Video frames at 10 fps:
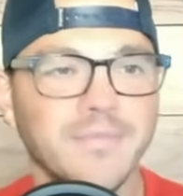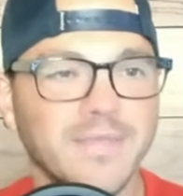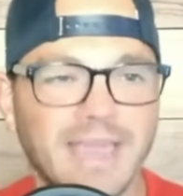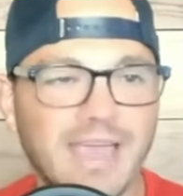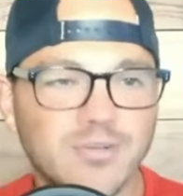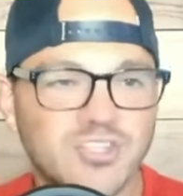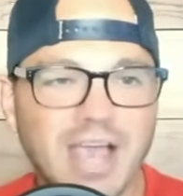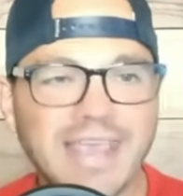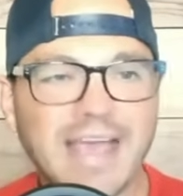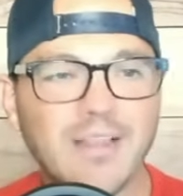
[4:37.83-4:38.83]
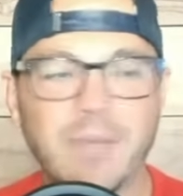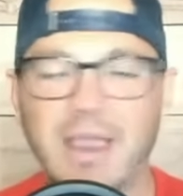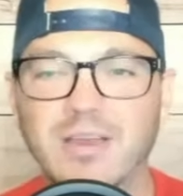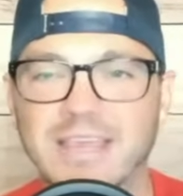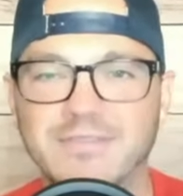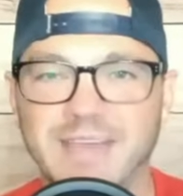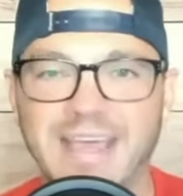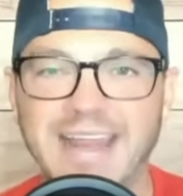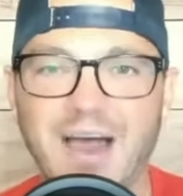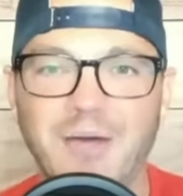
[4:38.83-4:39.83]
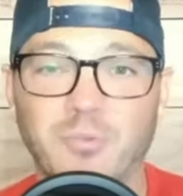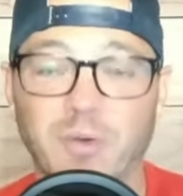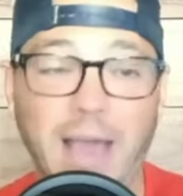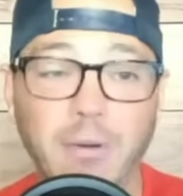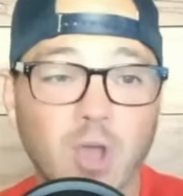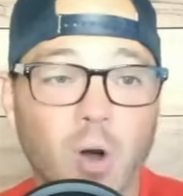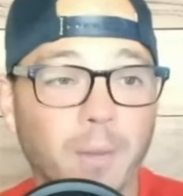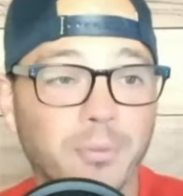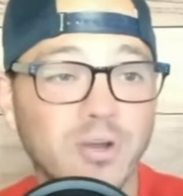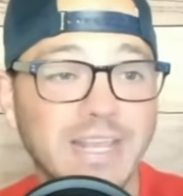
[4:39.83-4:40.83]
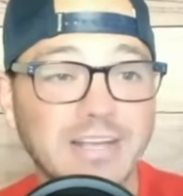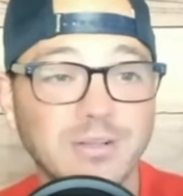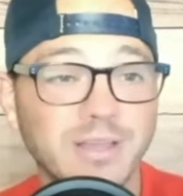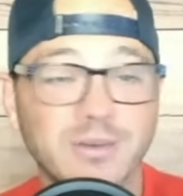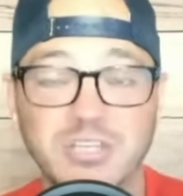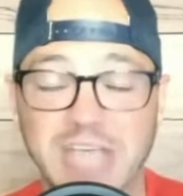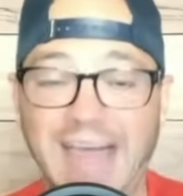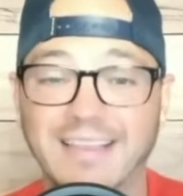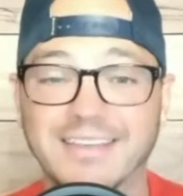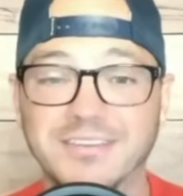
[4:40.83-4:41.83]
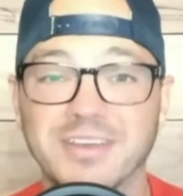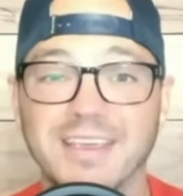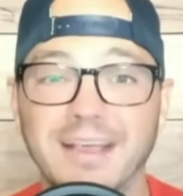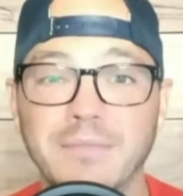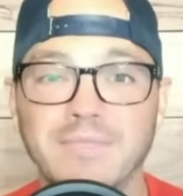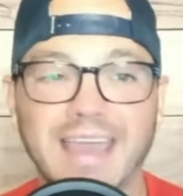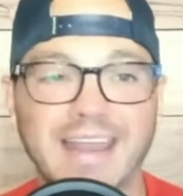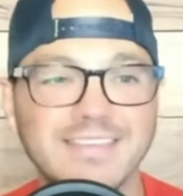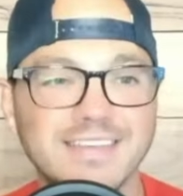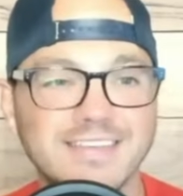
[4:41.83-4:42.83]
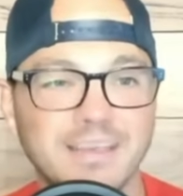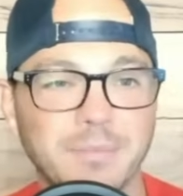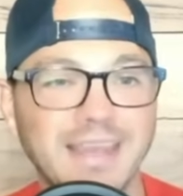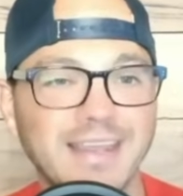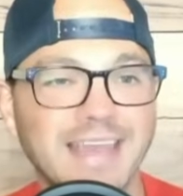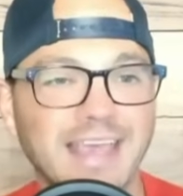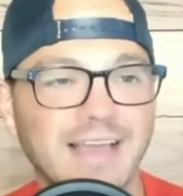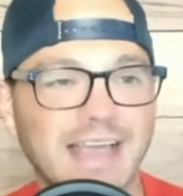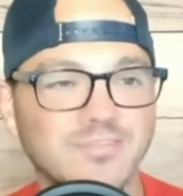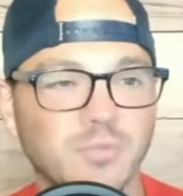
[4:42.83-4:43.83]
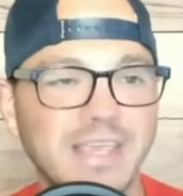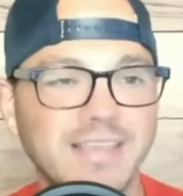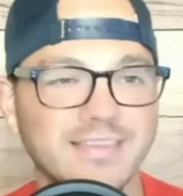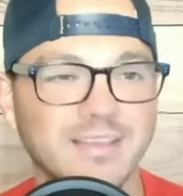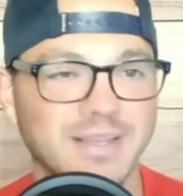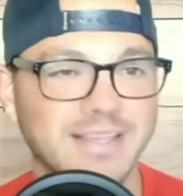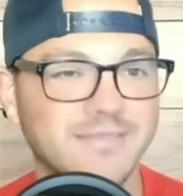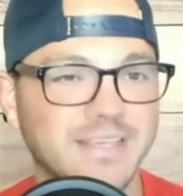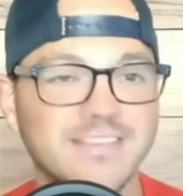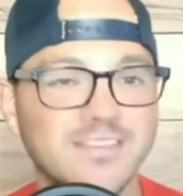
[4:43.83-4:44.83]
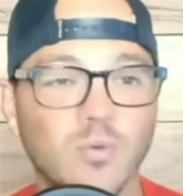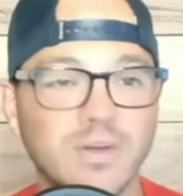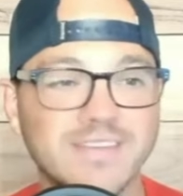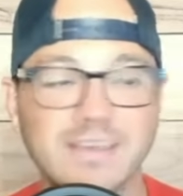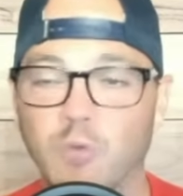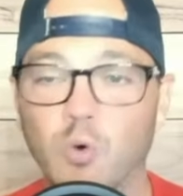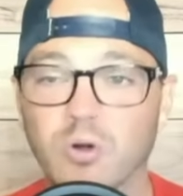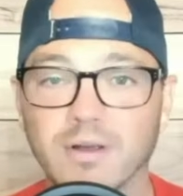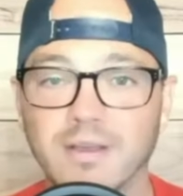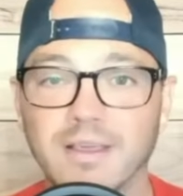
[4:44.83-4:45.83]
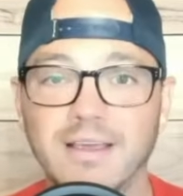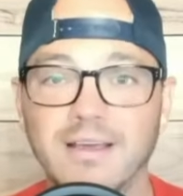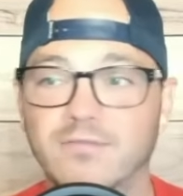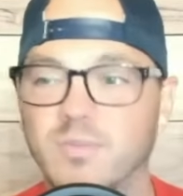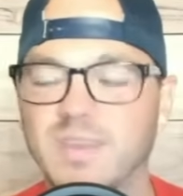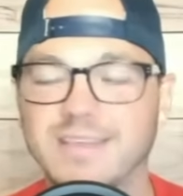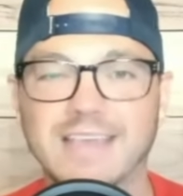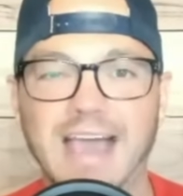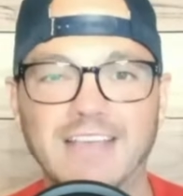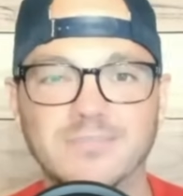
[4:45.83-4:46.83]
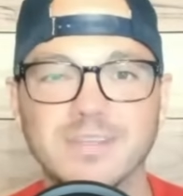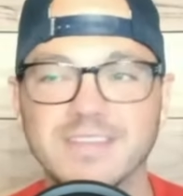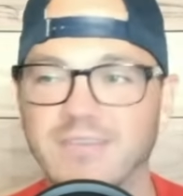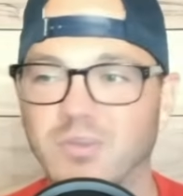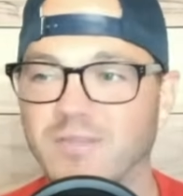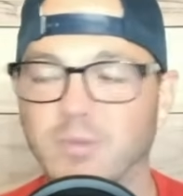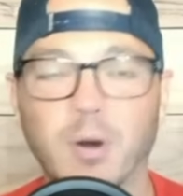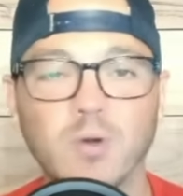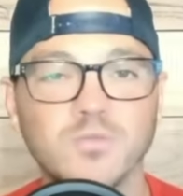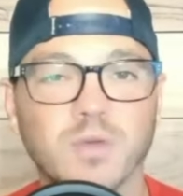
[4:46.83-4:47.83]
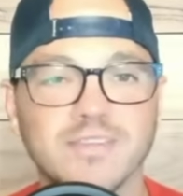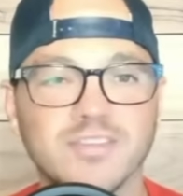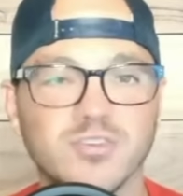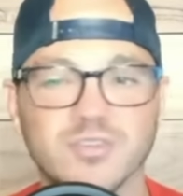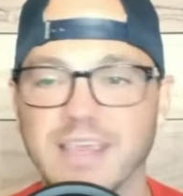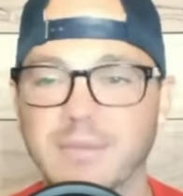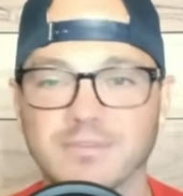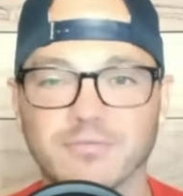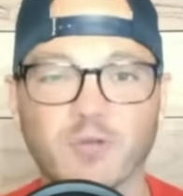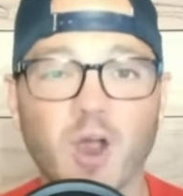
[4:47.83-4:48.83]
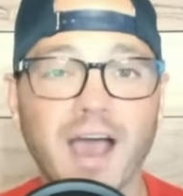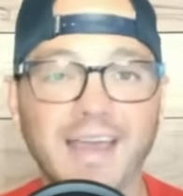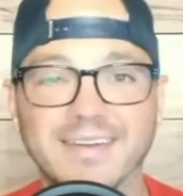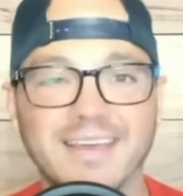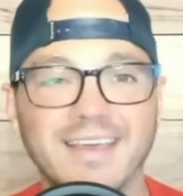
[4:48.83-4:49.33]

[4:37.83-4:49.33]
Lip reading: Hell, John Calipari even laid out what I would call a pretty clear challenge at SEC Media Day last week. He's still wanting to see more from these guys. What do you say? If you don't have a post presence, your team is a fraud.